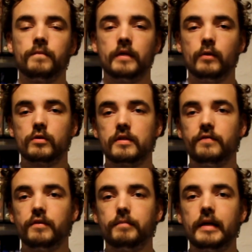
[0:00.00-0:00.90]
He was
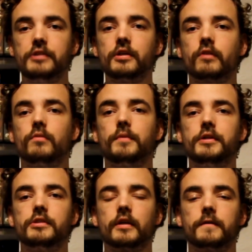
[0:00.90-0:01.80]
living paycheck to
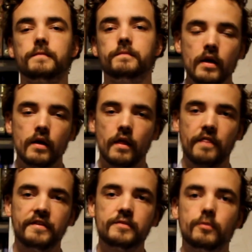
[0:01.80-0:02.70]
paycheck.
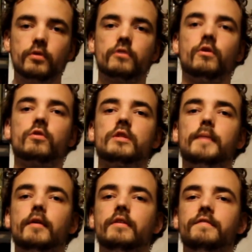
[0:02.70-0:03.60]
This book talks
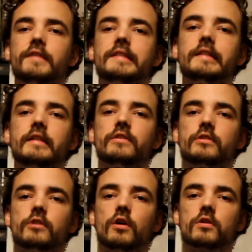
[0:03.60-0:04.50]
about investing in
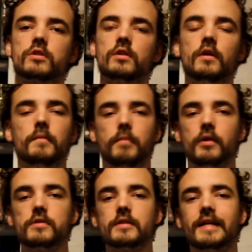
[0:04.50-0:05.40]
stocks,
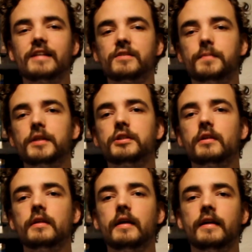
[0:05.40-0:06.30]
bonds, and
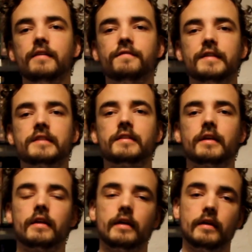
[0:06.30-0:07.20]
especially in
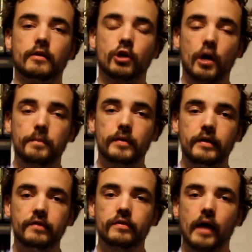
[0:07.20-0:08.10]
investing in
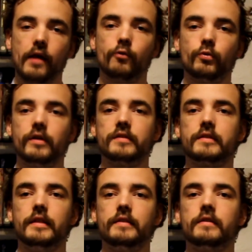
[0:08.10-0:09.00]
companies and real
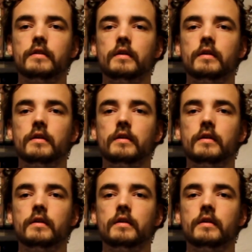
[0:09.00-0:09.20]
estate.